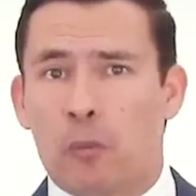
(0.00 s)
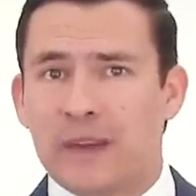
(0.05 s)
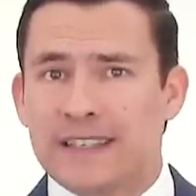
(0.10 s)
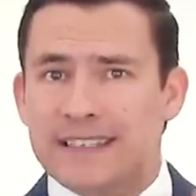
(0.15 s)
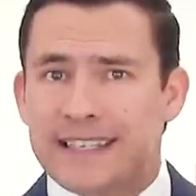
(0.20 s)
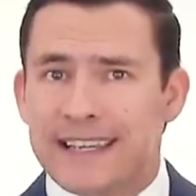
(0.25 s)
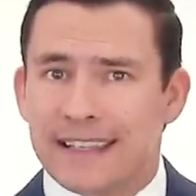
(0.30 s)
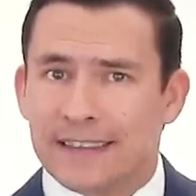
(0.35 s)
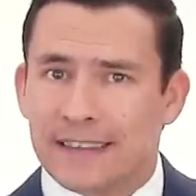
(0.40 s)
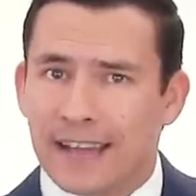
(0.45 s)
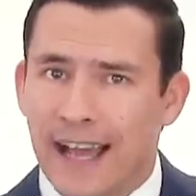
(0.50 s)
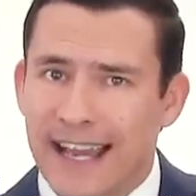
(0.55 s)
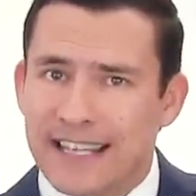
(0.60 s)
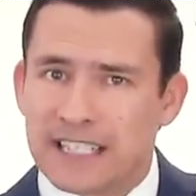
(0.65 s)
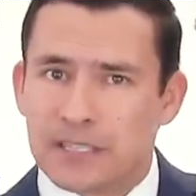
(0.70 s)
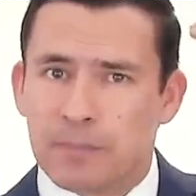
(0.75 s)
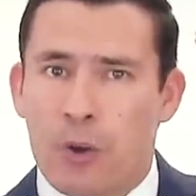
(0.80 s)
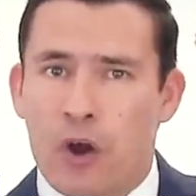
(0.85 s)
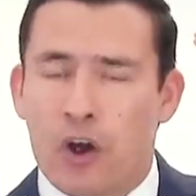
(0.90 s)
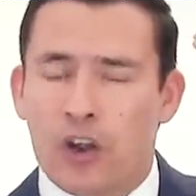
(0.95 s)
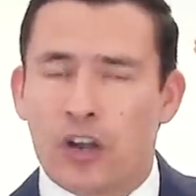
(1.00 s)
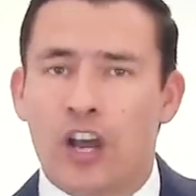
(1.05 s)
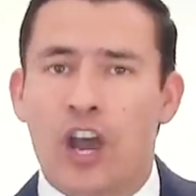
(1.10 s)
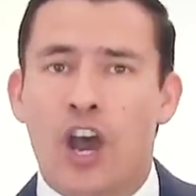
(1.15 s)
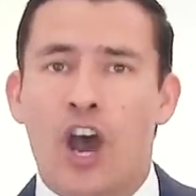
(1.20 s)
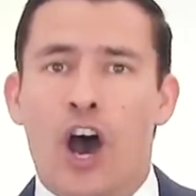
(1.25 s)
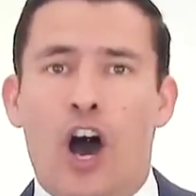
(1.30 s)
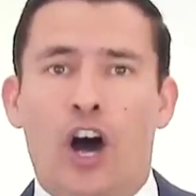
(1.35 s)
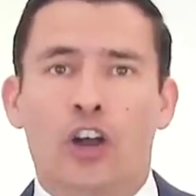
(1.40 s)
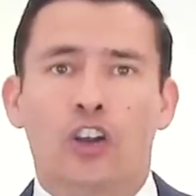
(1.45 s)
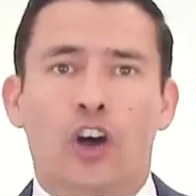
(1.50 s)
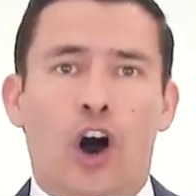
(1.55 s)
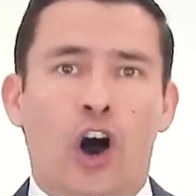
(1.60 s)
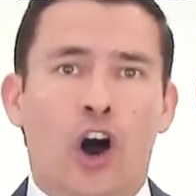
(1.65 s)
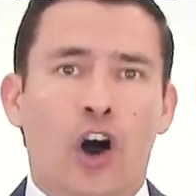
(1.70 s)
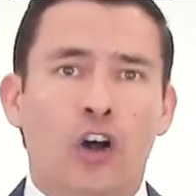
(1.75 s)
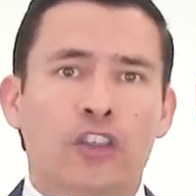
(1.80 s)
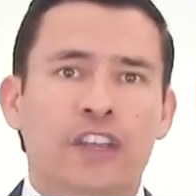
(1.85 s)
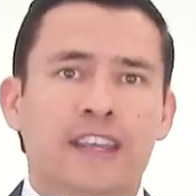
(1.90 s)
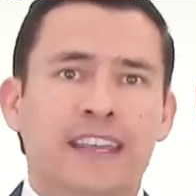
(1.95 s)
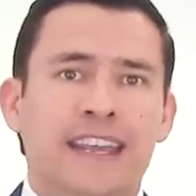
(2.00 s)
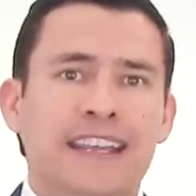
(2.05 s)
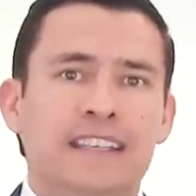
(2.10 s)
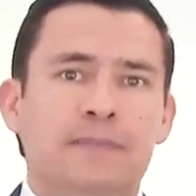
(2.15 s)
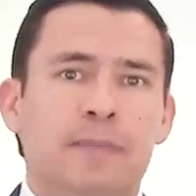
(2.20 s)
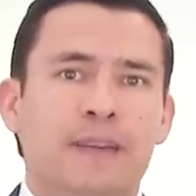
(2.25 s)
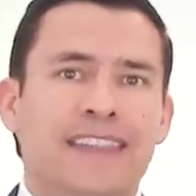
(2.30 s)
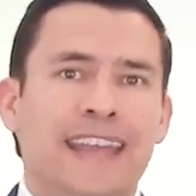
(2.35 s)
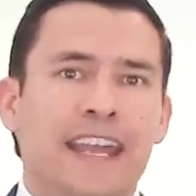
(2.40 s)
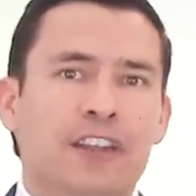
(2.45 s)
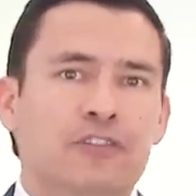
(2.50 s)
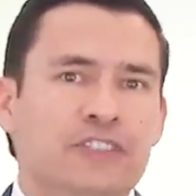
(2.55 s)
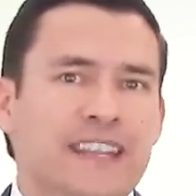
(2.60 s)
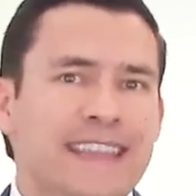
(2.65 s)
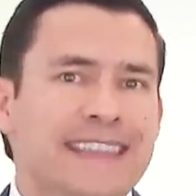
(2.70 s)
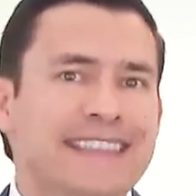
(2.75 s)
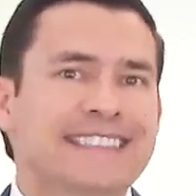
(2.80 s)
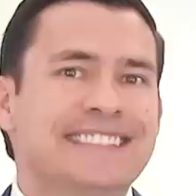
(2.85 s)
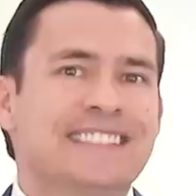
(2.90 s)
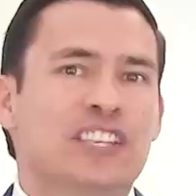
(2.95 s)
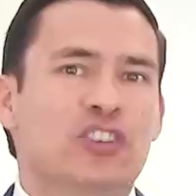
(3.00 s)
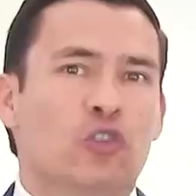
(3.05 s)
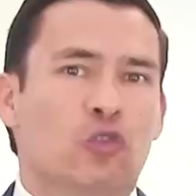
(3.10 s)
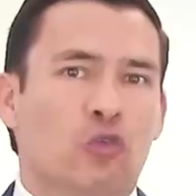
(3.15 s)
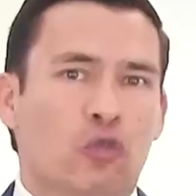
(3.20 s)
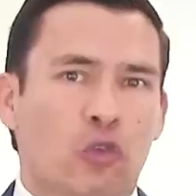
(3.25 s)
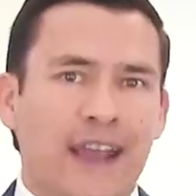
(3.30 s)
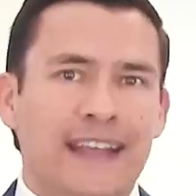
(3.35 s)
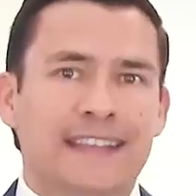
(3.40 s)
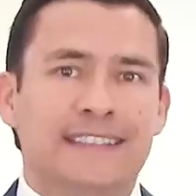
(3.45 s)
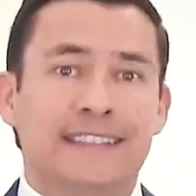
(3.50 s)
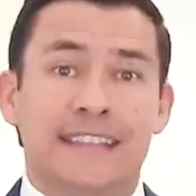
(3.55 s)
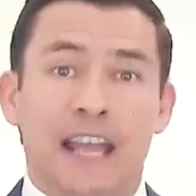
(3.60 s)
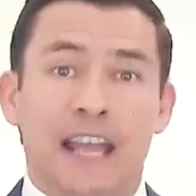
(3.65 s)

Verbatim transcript: We see a nice part on all the Kingsmen. They understand this is a great